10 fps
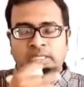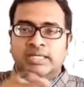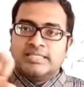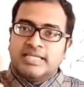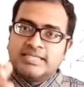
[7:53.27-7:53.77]

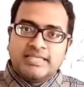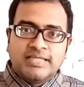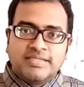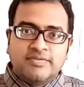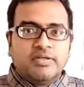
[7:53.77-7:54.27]
is lesser
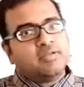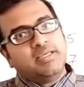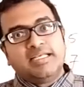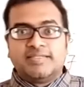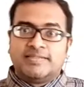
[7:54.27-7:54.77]
than 7.
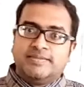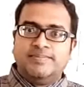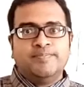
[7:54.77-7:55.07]
Yes.